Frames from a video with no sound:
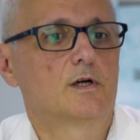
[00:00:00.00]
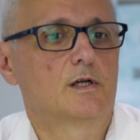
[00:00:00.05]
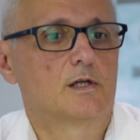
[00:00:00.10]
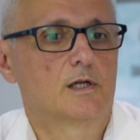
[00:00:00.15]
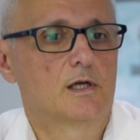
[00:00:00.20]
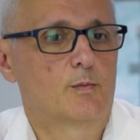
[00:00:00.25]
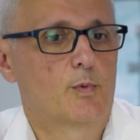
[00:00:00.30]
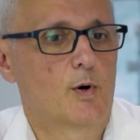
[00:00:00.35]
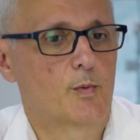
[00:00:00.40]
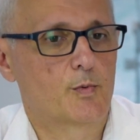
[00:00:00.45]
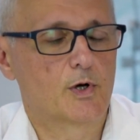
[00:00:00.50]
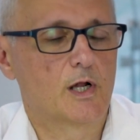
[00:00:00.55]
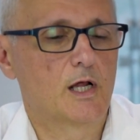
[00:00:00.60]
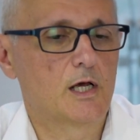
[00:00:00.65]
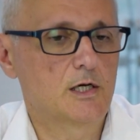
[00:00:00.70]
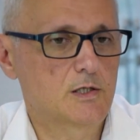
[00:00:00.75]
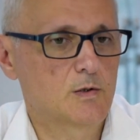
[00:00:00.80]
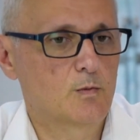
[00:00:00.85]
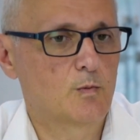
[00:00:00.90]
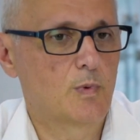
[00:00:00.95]
in the
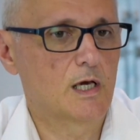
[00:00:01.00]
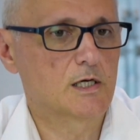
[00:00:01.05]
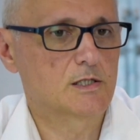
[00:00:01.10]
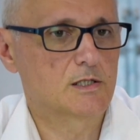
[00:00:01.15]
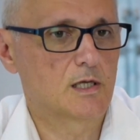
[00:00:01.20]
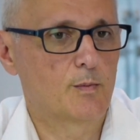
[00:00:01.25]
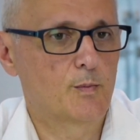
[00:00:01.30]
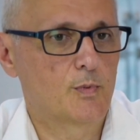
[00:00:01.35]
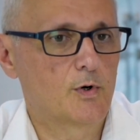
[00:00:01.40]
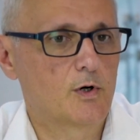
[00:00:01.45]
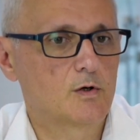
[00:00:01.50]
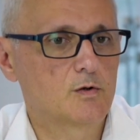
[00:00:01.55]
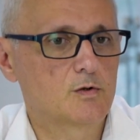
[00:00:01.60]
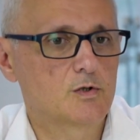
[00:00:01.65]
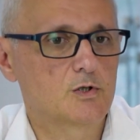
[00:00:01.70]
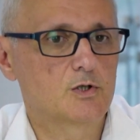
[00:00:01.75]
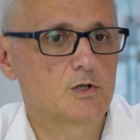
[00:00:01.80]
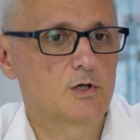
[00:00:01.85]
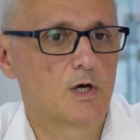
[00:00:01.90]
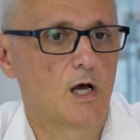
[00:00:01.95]
population-based
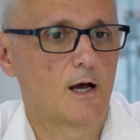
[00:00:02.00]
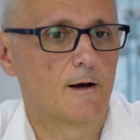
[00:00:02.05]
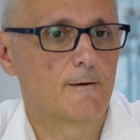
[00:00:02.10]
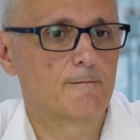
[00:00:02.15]
approach,